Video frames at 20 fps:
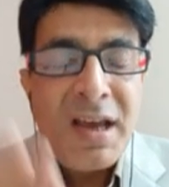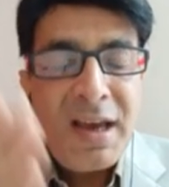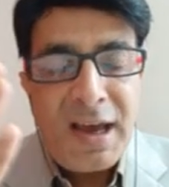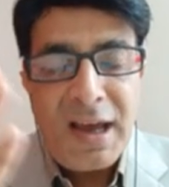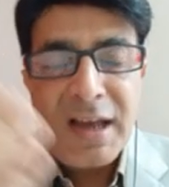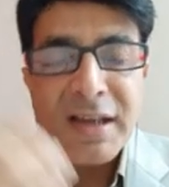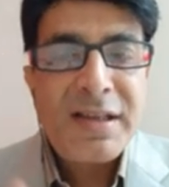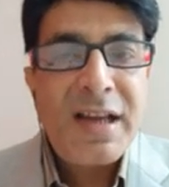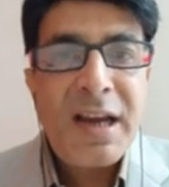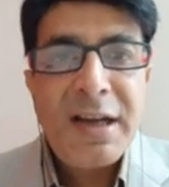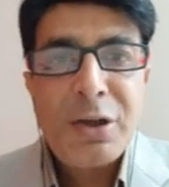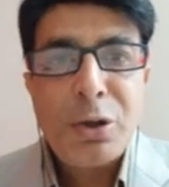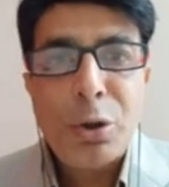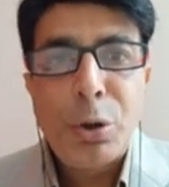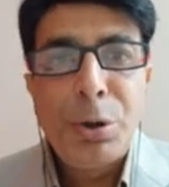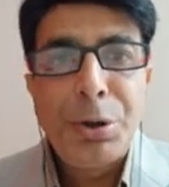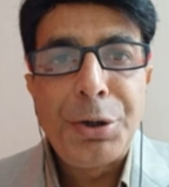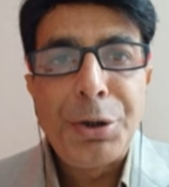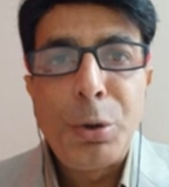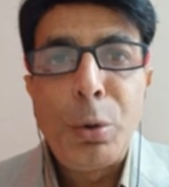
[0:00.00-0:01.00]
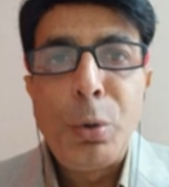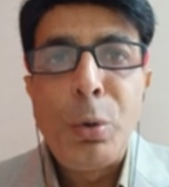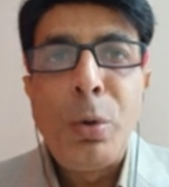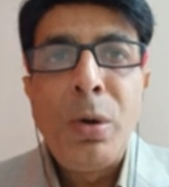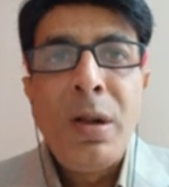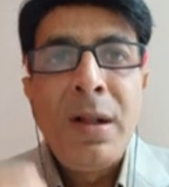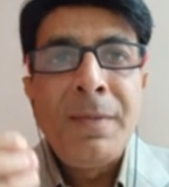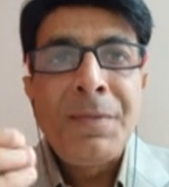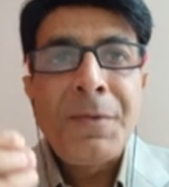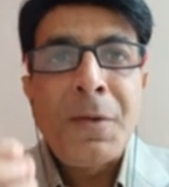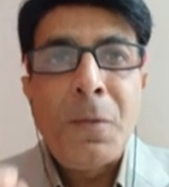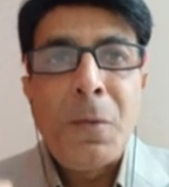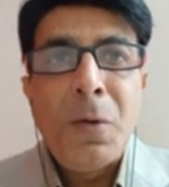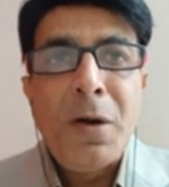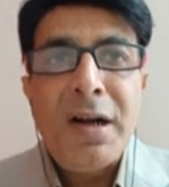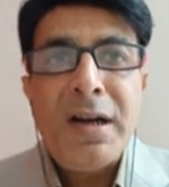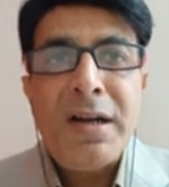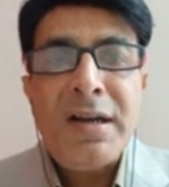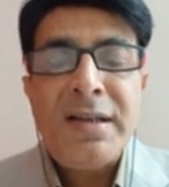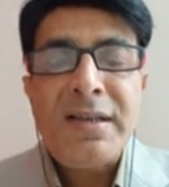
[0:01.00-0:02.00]
As I told you,
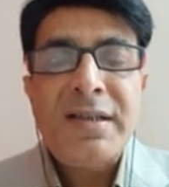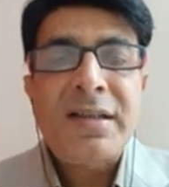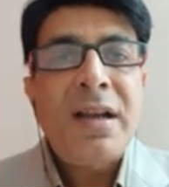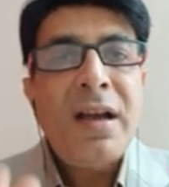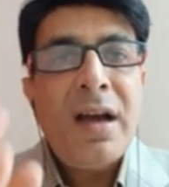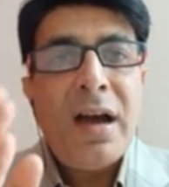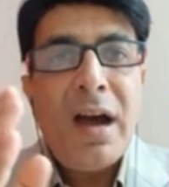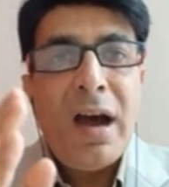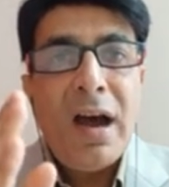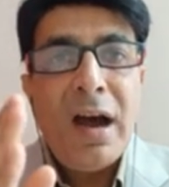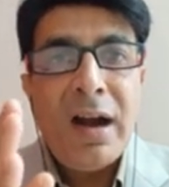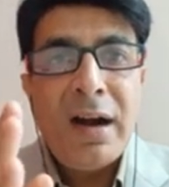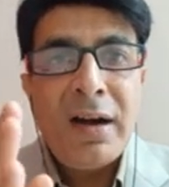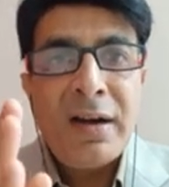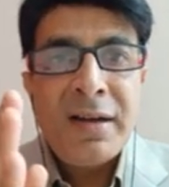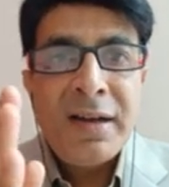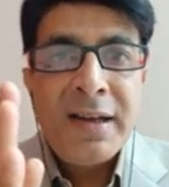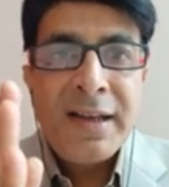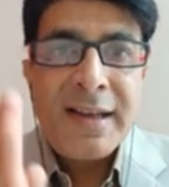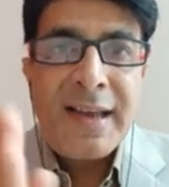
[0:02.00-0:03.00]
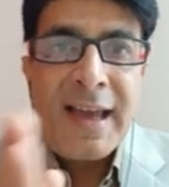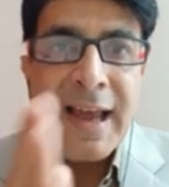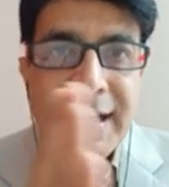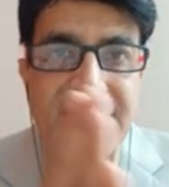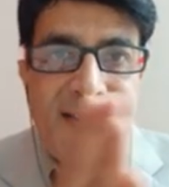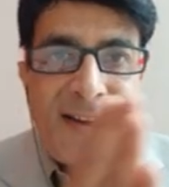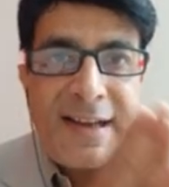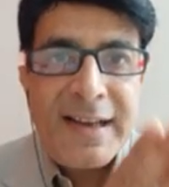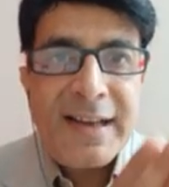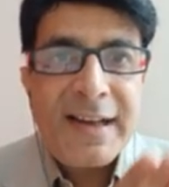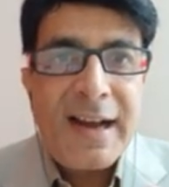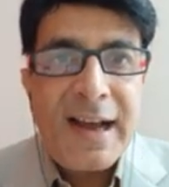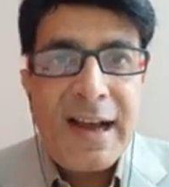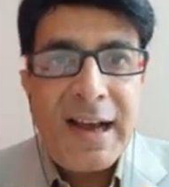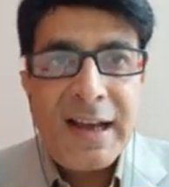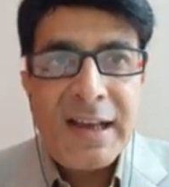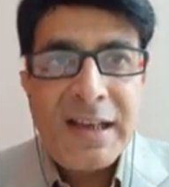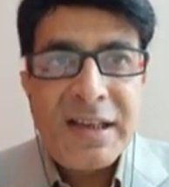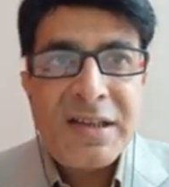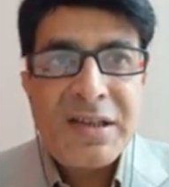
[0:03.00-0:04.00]
words are
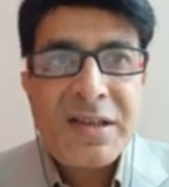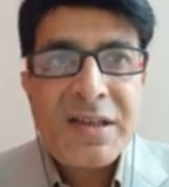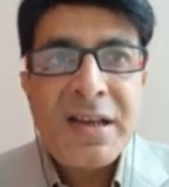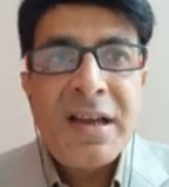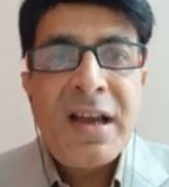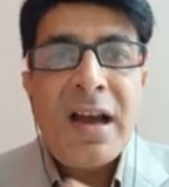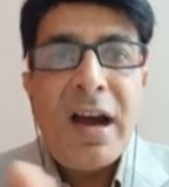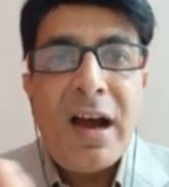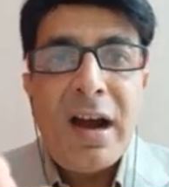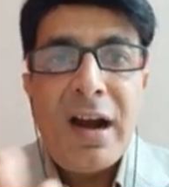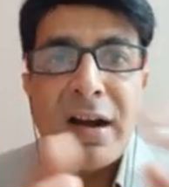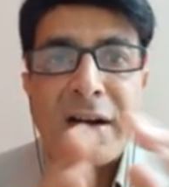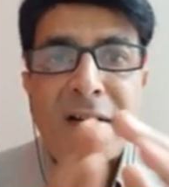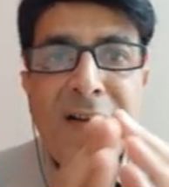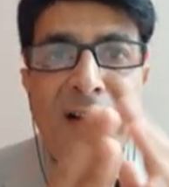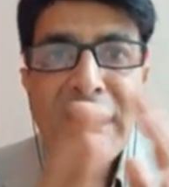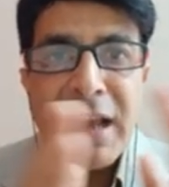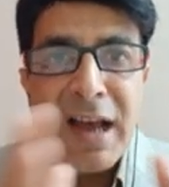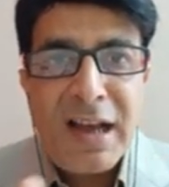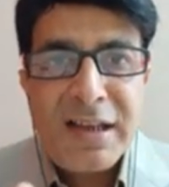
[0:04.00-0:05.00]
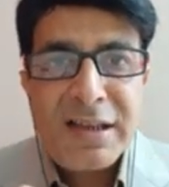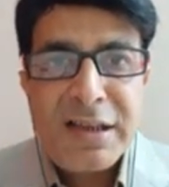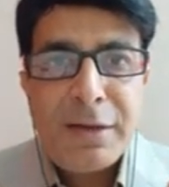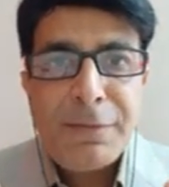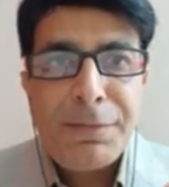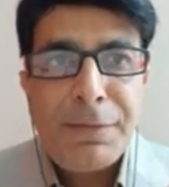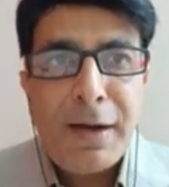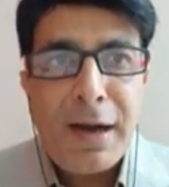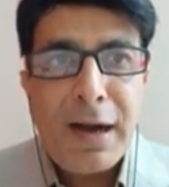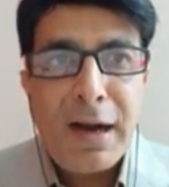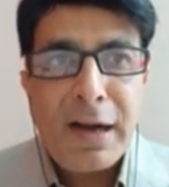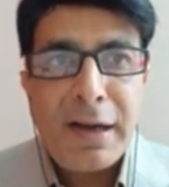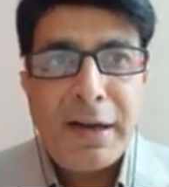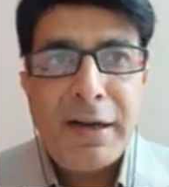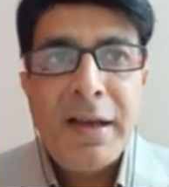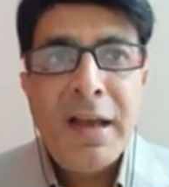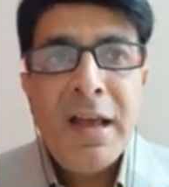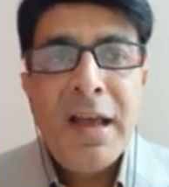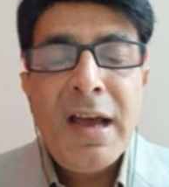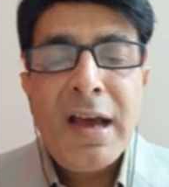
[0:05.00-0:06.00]
categorized, are
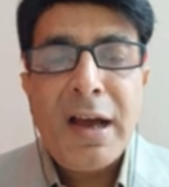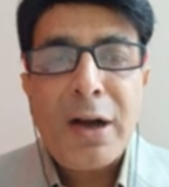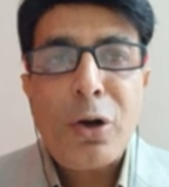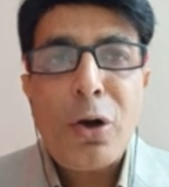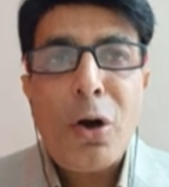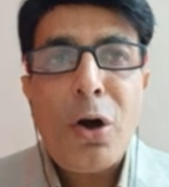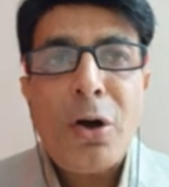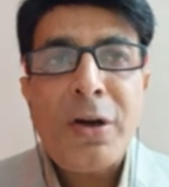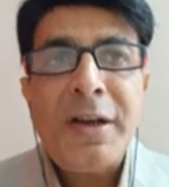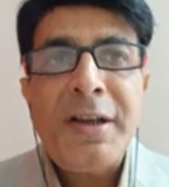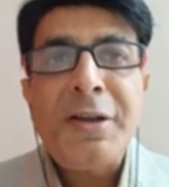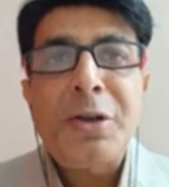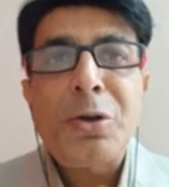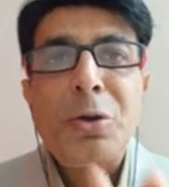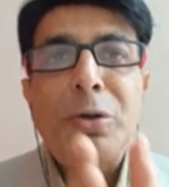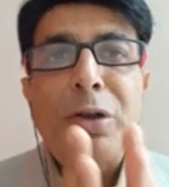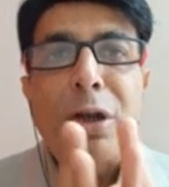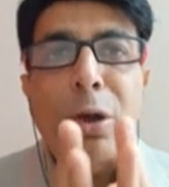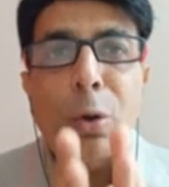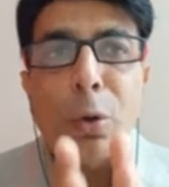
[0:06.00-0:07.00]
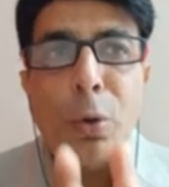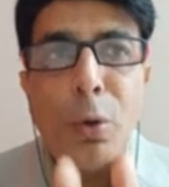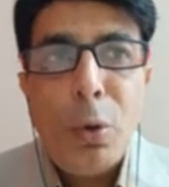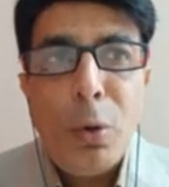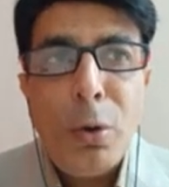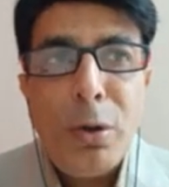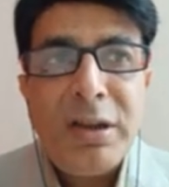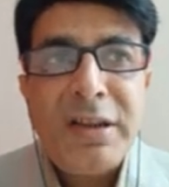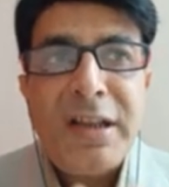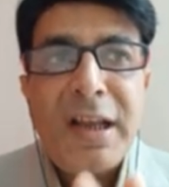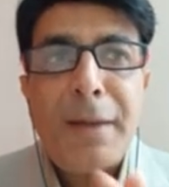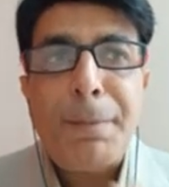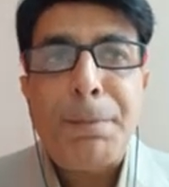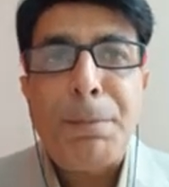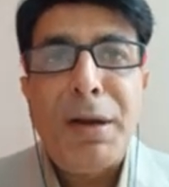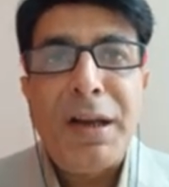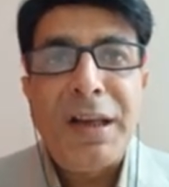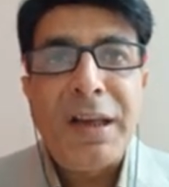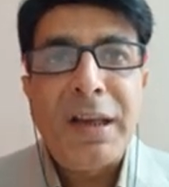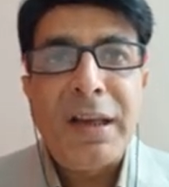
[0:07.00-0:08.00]
classified according to the role they
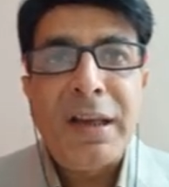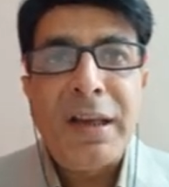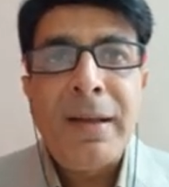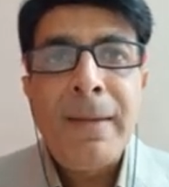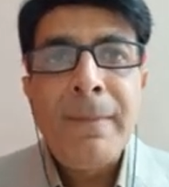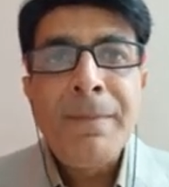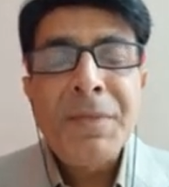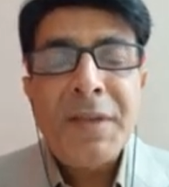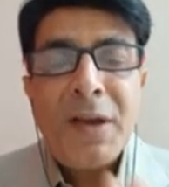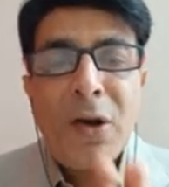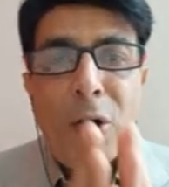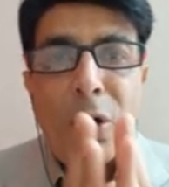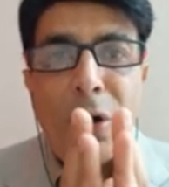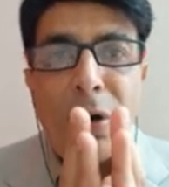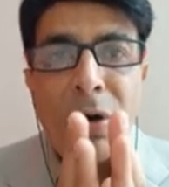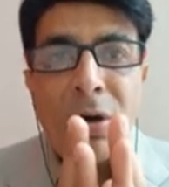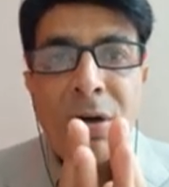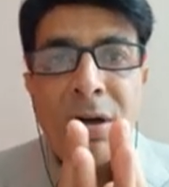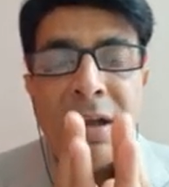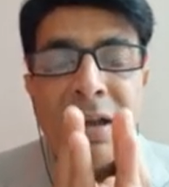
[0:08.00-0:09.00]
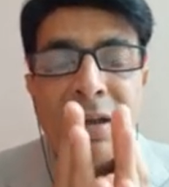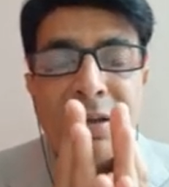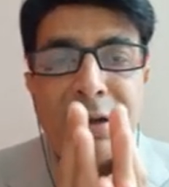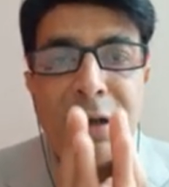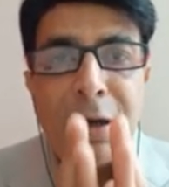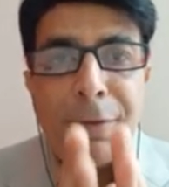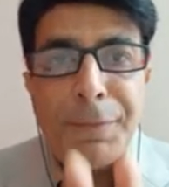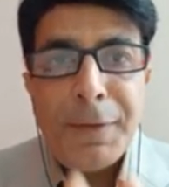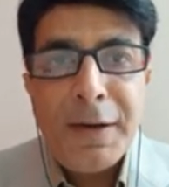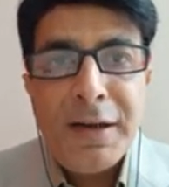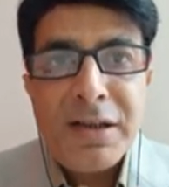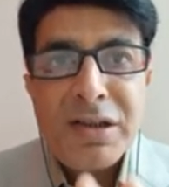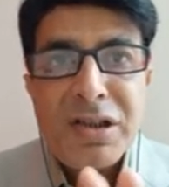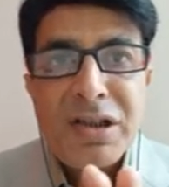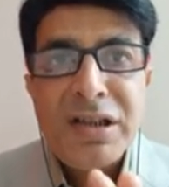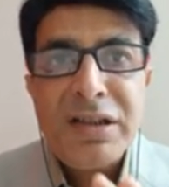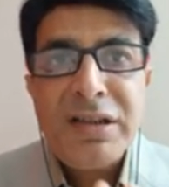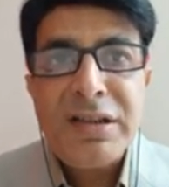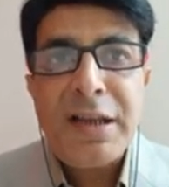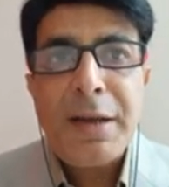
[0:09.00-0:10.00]
play or the
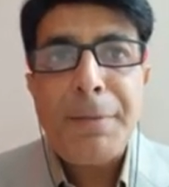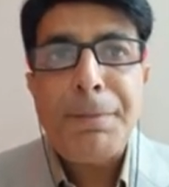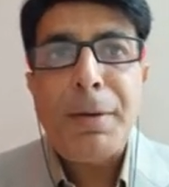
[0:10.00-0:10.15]
function they